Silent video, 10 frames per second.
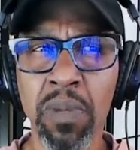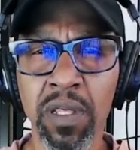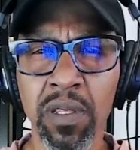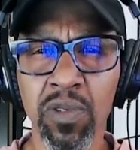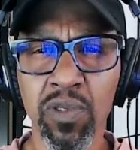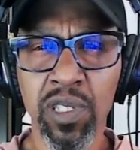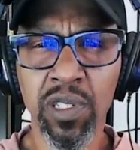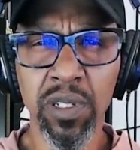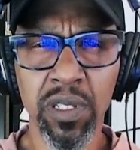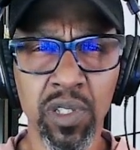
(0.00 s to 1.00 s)
But there
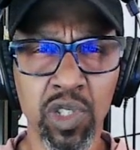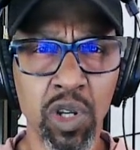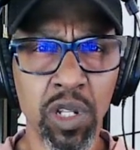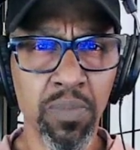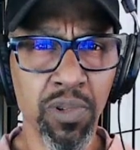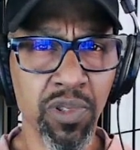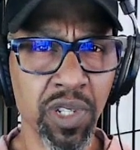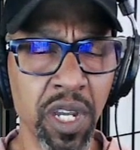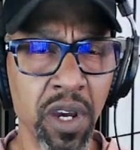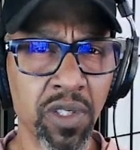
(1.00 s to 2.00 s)
still is a Charlie
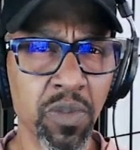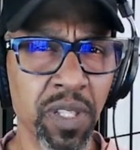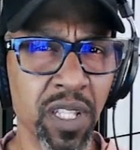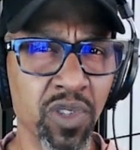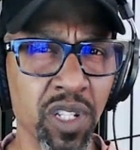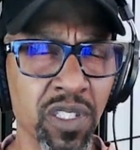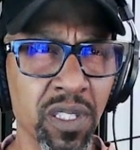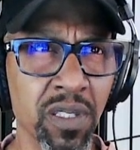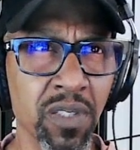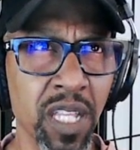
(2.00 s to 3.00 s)
Brewster character. But
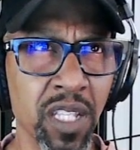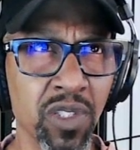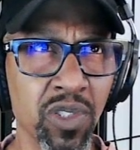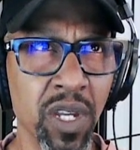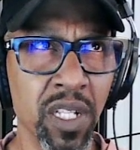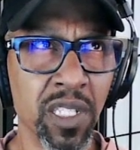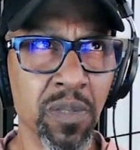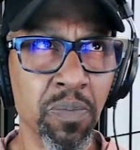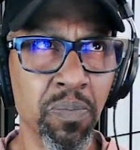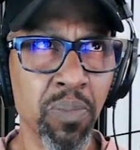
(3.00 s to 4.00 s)
they
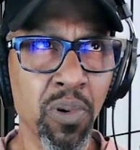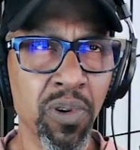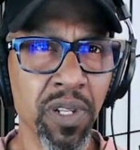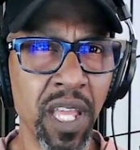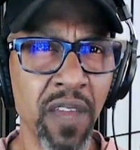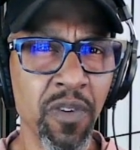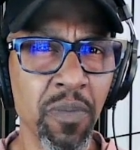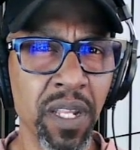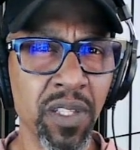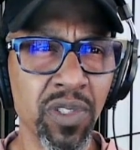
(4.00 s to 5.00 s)
transport
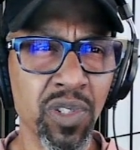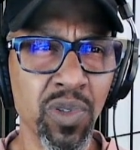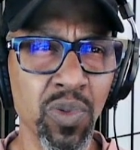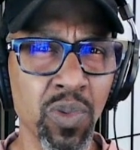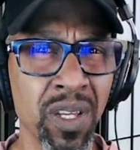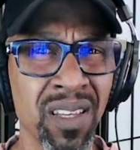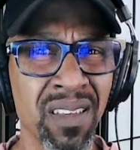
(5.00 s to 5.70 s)
everybody to